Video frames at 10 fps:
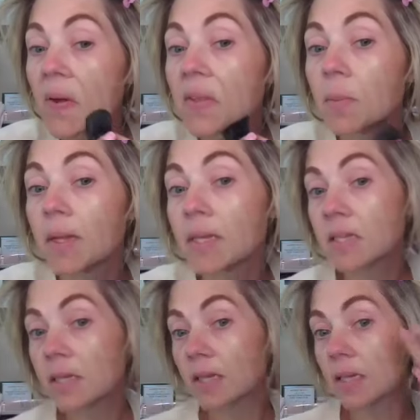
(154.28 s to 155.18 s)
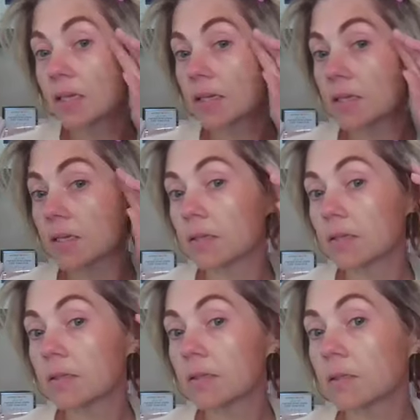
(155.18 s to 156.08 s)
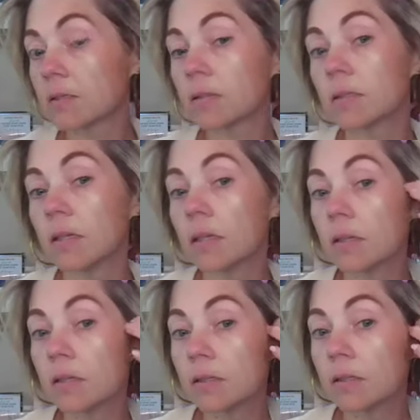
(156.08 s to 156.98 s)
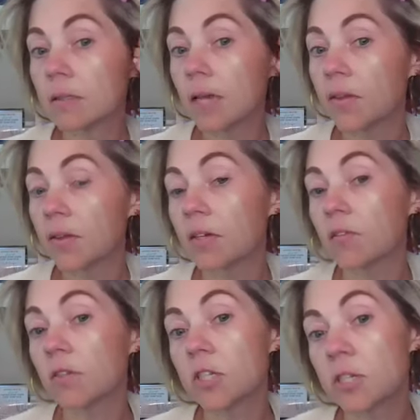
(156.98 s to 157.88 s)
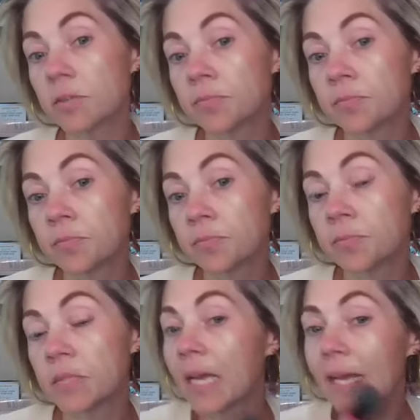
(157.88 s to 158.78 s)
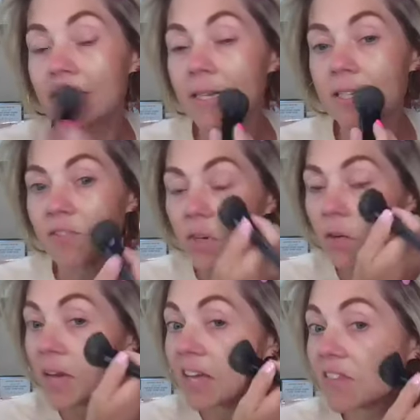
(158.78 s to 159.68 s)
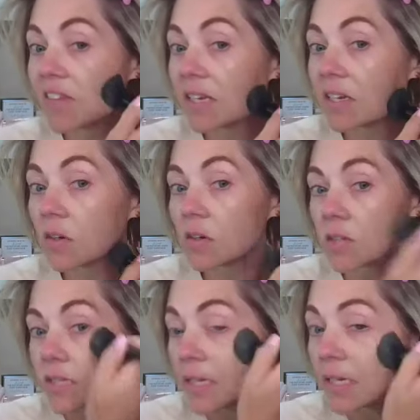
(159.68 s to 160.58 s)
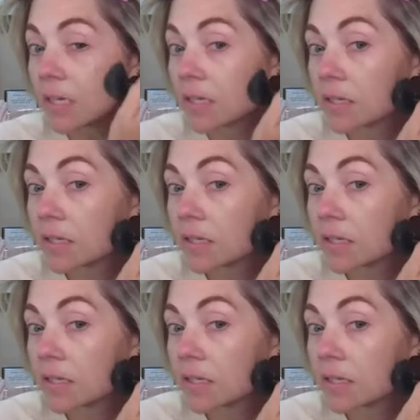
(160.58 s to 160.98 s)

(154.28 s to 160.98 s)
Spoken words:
And the best thing is, look at the coverage. It doesn't feel heavy or sticky.